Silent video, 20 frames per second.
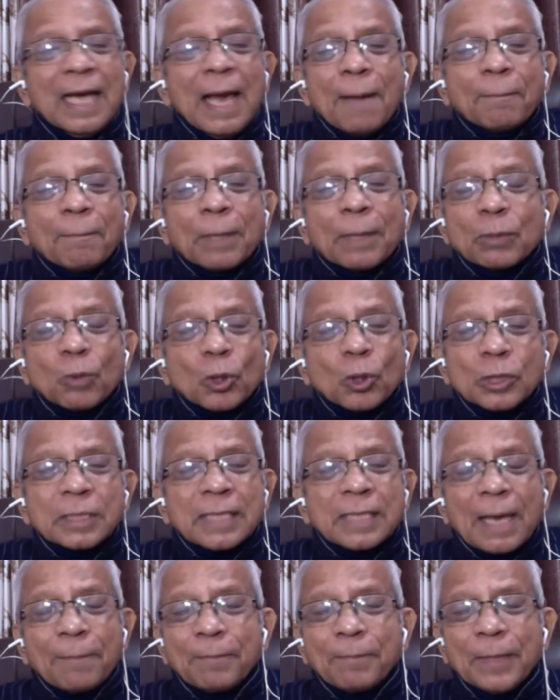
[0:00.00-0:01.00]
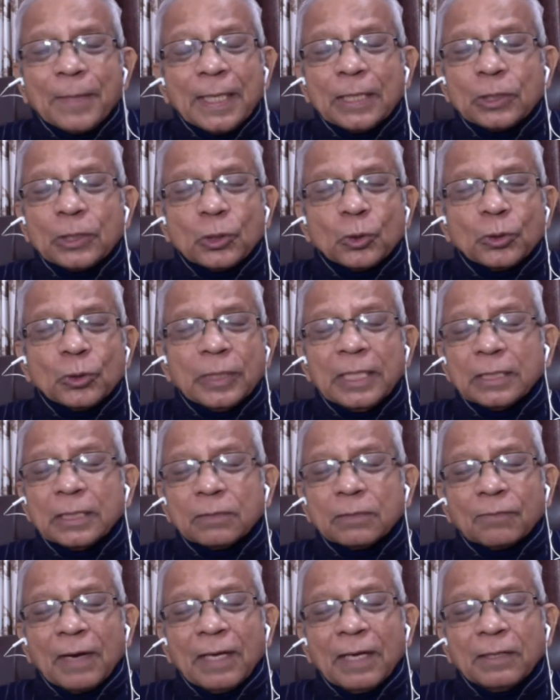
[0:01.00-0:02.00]
But what is happening through these
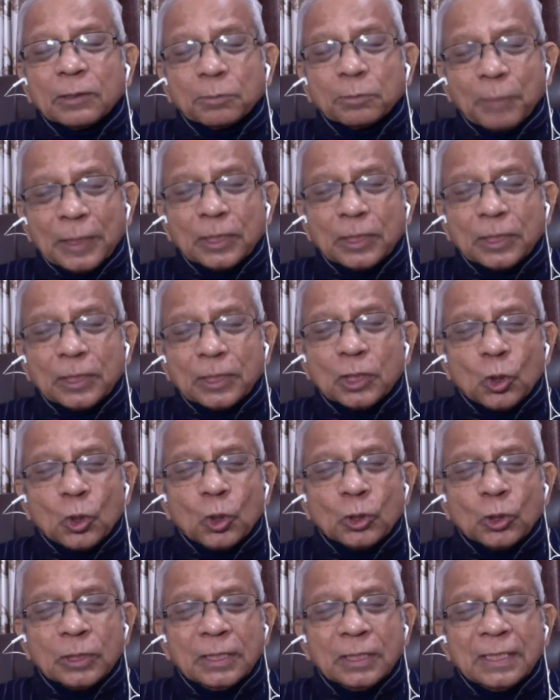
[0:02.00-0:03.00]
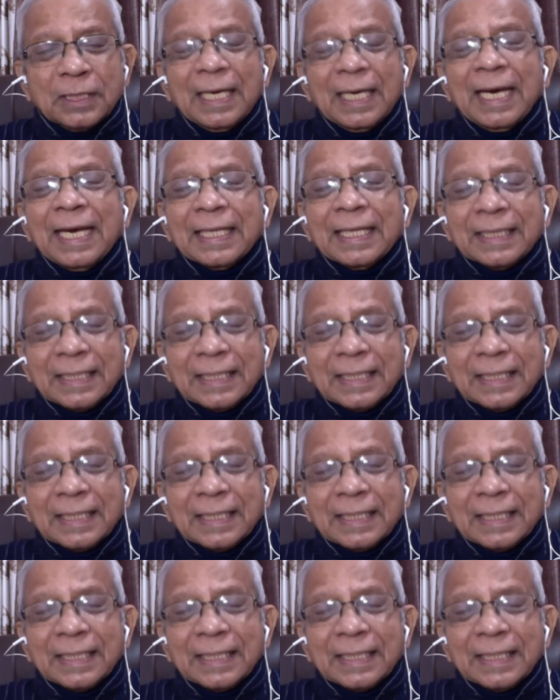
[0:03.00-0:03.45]
very special laws,